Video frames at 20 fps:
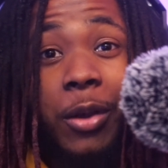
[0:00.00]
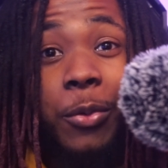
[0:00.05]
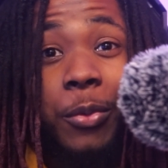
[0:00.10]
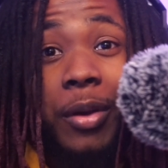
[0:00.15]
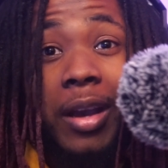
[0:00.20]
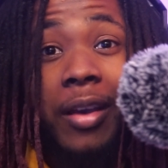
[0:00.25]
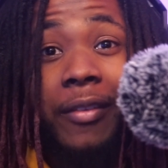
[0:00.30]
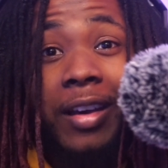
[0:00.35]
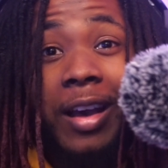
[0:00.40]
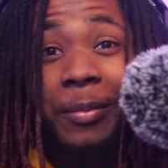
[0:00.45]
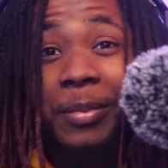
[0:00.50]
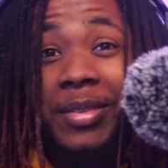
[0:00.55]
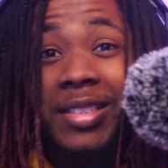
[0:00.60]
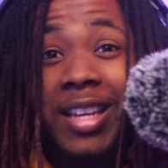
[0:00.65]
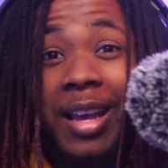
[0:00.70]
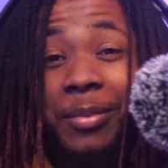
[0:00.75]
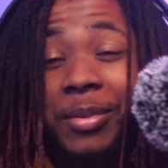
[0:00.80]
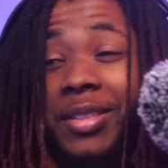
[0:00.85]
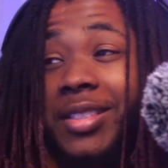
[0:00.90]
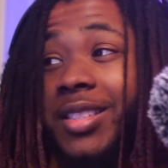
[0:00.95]
whatever happens,
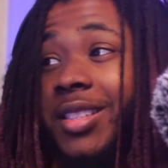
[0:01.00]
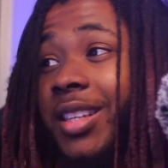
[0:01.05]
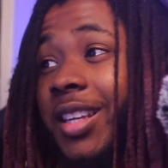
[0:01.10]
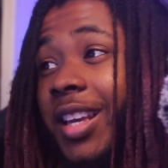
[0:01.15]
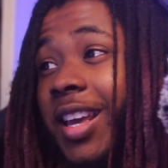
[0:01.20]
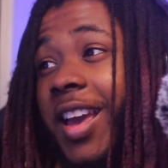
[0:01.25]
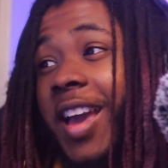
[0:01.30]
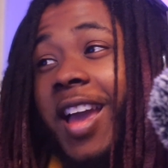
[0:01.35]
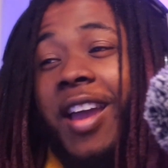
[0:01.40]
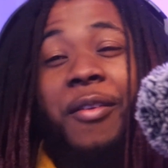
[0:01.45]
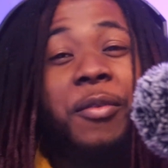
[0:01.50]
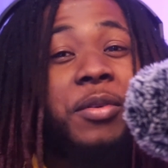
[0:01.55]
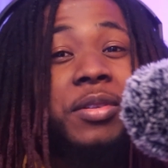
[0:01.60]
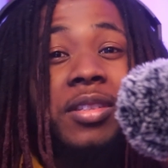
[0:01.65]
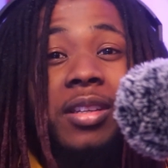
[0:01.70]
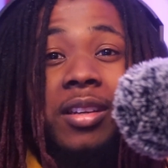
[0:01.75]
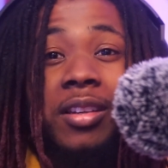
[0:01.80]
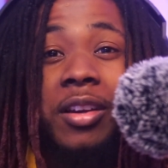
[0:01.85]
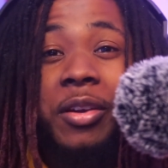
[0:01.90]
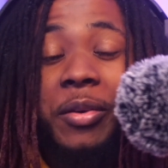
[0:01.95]
happens. Everyone's
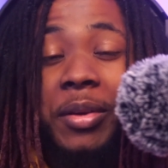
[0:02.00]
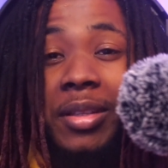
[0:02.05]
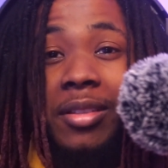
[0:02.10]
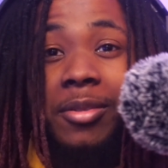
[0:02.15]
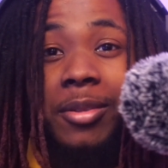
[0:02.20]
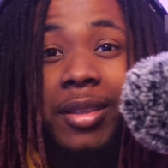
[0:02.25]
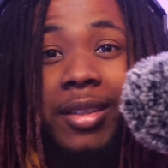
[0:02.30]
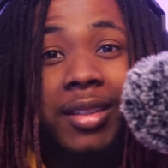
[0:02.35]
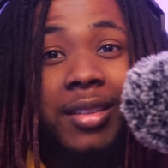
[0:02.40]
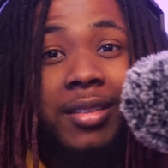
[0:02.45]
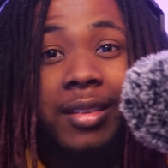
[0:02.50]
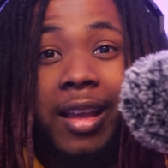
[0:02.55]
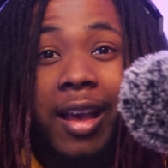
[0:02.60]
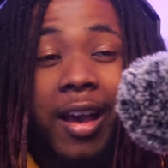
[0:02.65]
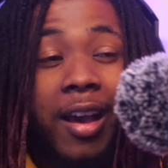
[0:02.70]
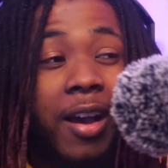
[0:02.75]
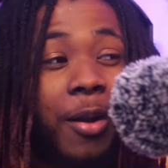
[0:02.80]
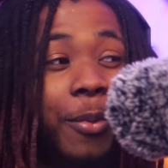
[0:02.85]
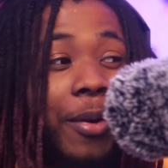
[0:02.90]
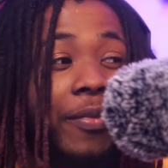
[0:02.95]
going to go into it
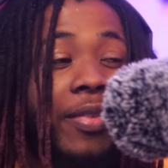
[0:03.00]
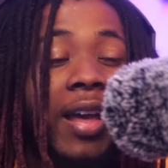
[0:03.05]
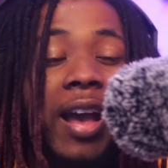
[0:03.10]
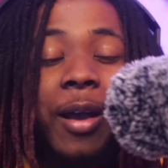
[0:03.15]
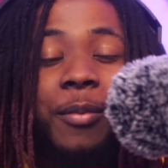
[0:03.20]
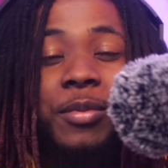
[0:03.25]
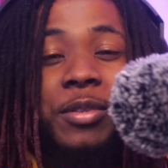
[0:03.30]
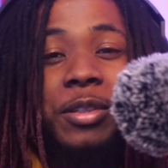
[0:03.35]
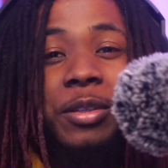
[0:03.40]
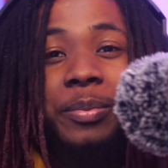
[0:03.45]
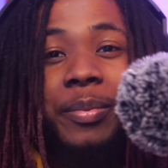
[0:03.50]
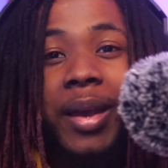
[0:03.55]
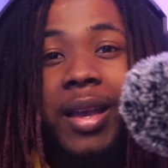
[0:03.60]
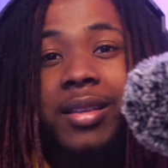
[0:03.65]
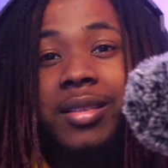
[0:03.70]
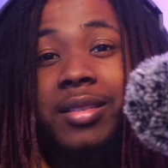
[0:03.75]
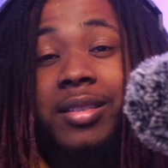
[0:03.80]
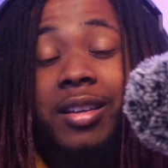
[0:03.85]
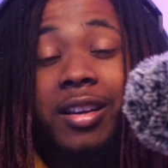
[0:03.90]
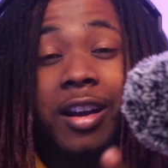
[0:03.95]
uh, with the absolute
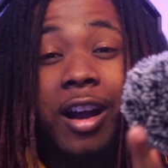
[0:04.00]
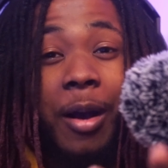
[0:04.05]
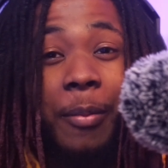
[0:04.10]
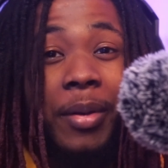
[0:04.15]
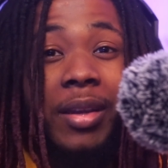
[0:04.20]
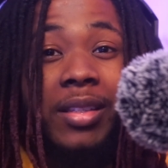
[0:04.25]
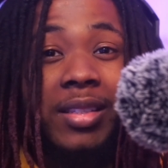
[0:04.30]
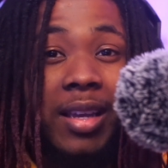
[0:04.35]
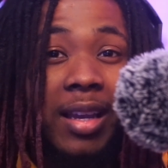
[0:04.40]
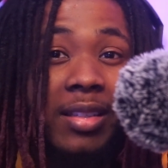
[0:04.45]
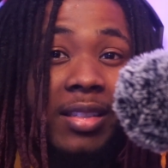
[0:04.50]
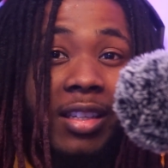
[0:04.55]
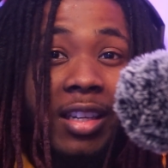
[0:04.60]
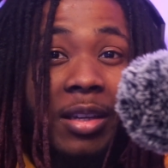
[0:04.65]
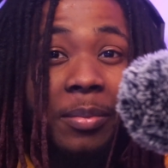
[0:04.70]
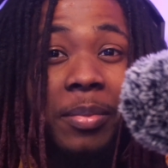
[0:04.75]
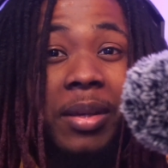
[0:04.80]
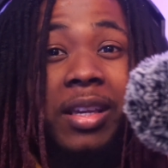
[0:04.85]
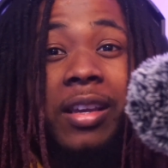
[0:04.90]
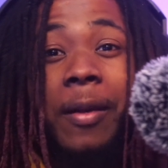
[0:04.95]
best. I'm excited to
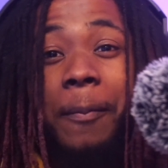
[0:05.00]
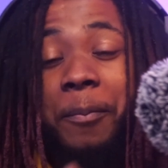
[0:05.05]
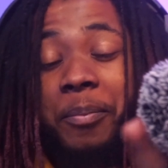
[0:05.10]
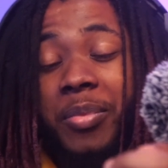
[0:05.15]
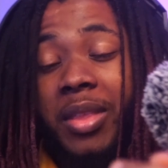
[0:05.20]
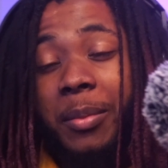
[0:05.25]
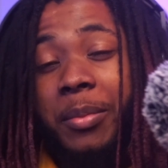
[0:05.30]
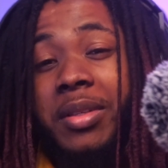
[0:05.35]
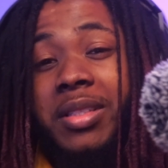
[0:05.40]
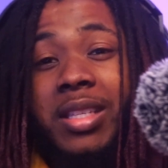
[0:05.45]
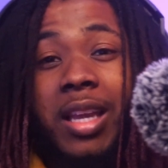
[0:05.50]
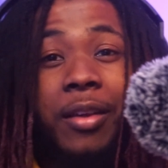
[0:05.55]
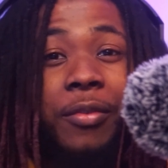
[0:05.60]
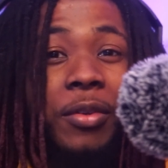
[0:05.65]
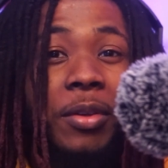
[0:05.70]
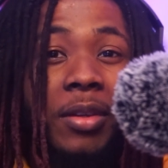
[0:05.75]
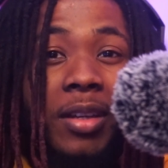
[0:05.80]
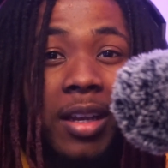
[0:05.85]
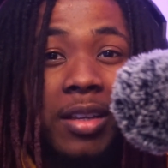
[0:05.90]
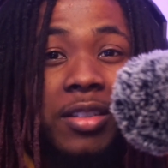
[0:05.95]
compete. Excited for
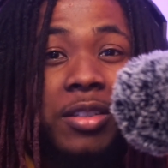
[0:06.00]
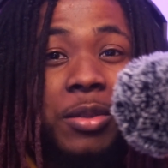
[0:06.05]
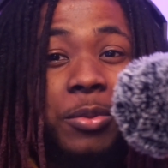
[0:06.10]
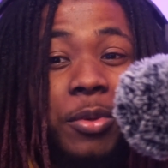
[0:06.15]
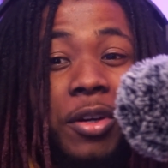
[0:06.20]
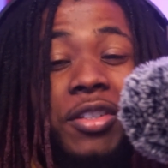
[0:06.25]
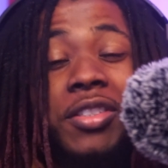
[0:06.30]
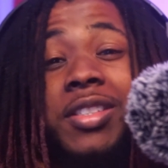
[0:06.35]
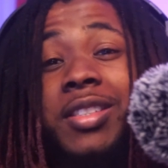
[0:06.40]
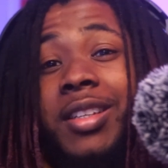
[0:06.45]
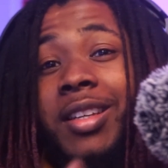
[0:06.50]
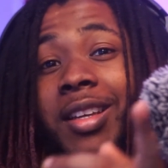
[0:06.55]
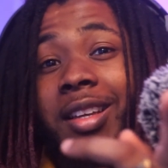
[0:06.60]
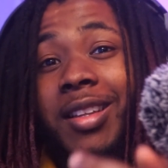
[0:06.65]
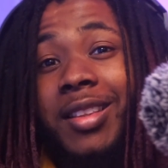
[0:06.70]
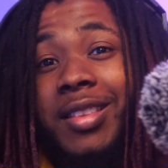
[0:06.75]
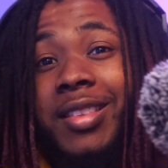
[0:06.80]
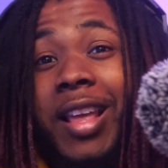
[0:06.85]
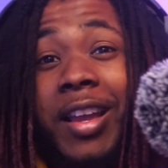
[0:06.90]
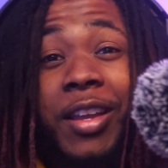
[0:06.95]
you guys to watch.
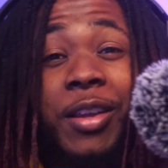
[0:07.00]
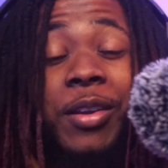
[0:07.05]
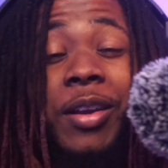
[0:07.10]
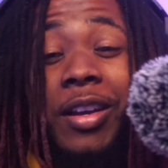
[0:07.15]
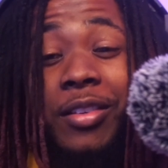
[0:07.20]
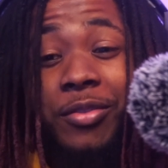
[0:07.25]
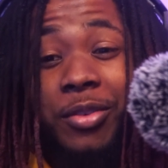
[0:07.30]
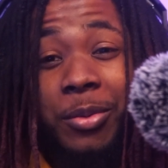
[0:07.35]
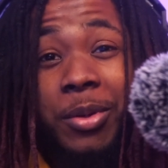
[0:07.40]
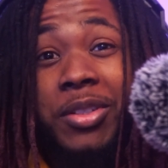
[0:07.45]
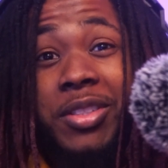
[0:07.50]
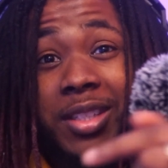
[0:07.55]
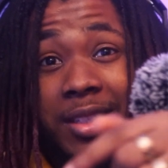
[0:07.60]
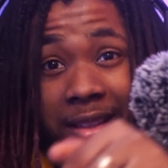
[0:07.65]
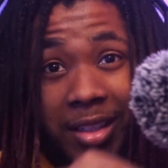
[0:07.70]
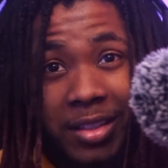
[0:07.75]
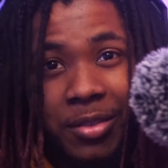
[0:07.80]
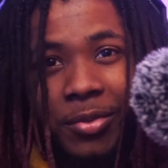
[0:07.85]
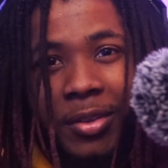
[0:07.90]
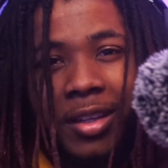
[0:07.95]
Thank you guys for watching
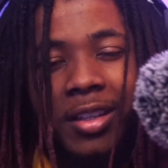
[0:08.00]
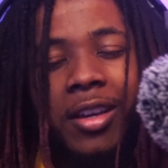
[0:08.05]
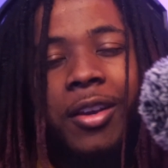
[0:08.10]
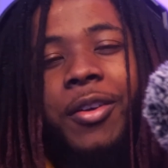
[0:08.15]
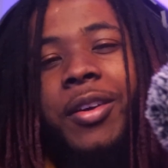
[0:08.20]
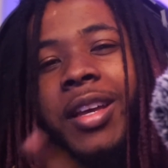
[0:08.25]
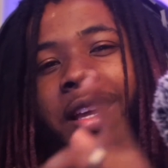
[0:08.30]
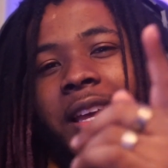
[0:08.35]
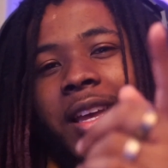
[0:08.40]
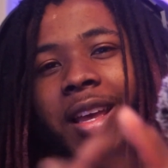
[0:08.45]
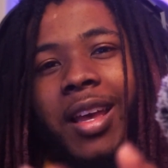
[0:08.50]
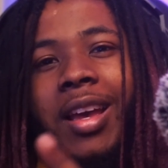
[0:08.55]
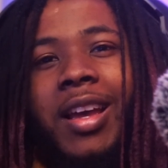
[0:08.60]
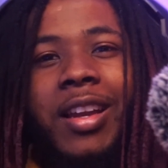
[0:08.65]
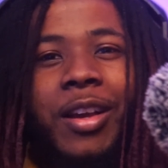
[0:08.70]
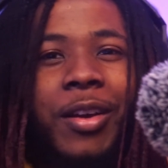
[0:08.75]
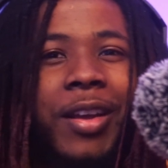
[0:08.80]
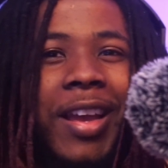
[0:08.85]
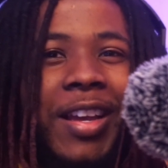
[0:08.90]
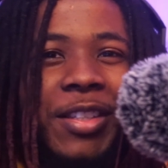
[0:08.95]
this video, and
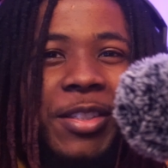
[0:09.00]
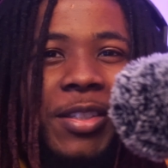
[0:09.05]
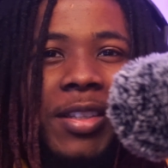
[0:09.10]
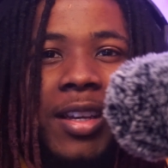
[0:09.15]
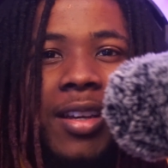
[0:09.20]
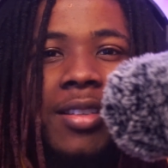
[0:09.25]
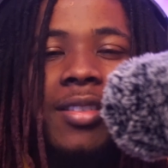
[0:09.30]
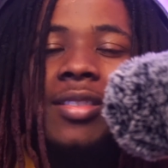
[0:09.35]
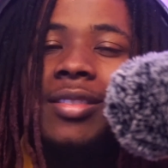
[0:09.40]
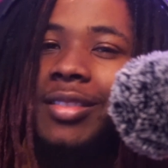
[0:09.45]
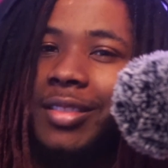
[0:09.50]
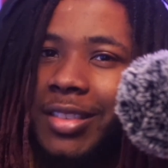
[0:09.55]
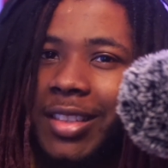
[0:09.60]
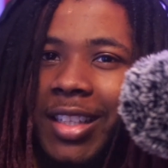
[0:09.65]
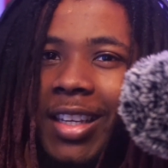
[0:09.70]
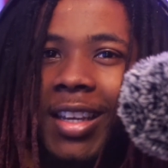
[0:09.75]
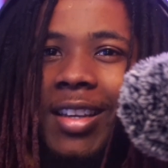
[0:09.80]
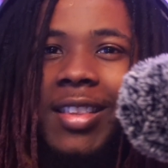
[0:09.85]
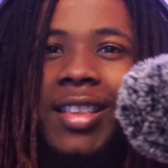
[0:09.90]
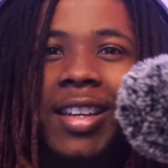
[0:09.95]
I'll catch you guys
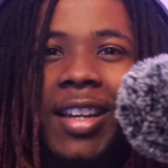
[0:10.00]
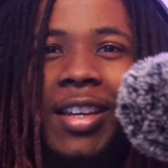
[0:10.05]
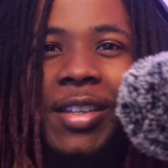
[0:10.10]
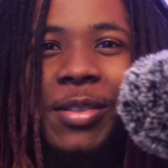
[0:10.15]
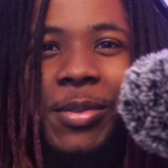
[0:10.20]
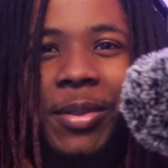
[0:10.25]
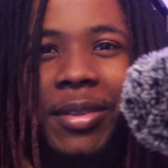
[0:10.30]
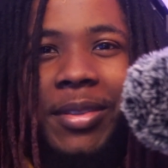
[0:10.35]
in the next